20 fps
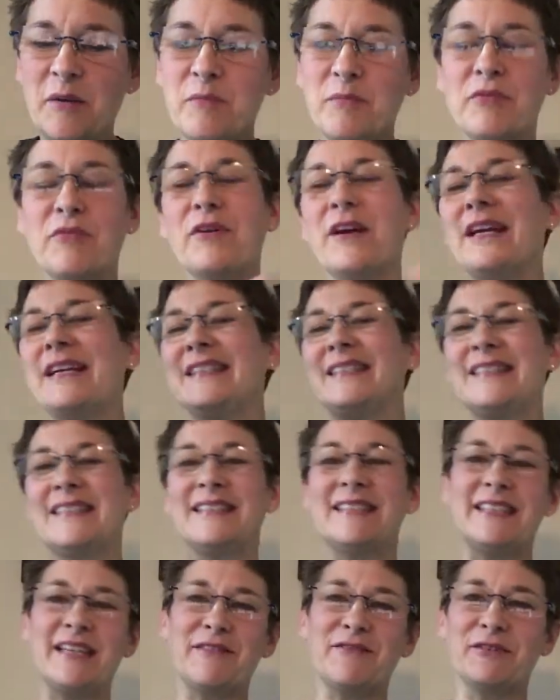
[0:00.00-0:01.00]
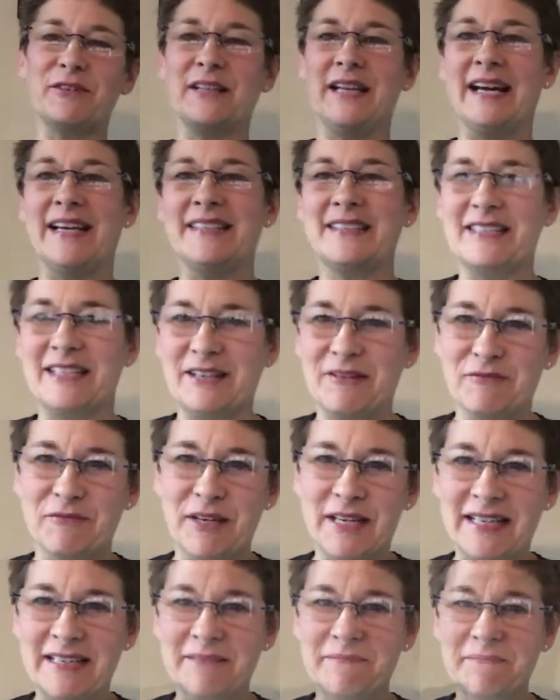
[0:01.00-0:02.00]
Praises everlasting
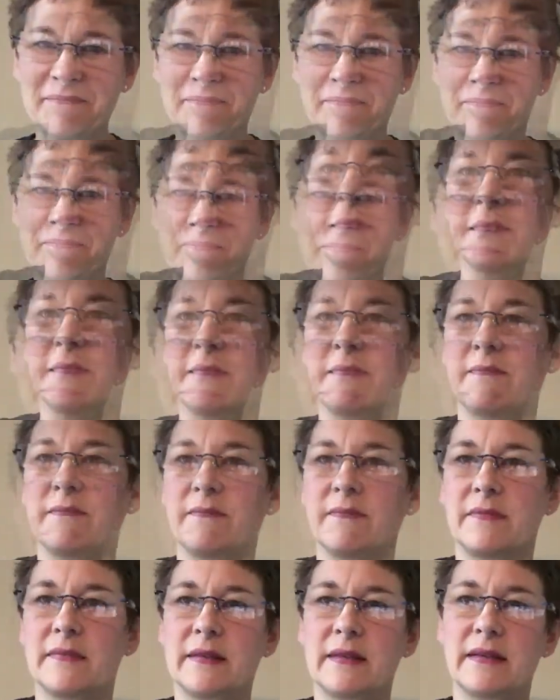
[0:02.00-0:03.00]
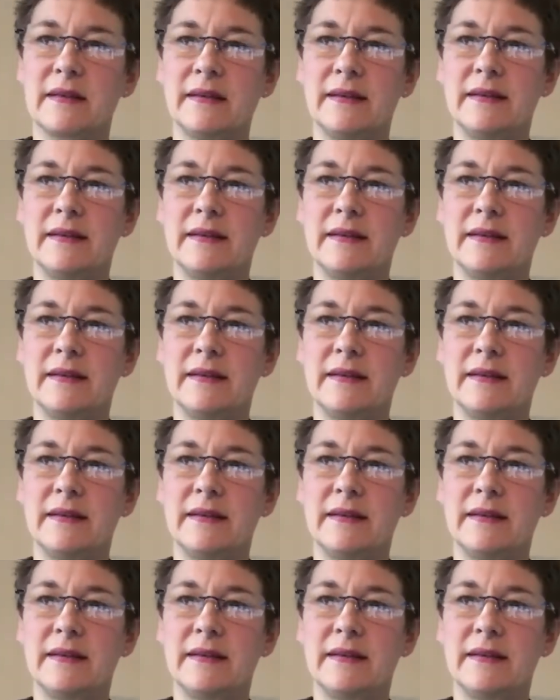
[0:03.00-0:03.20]
ring. So let's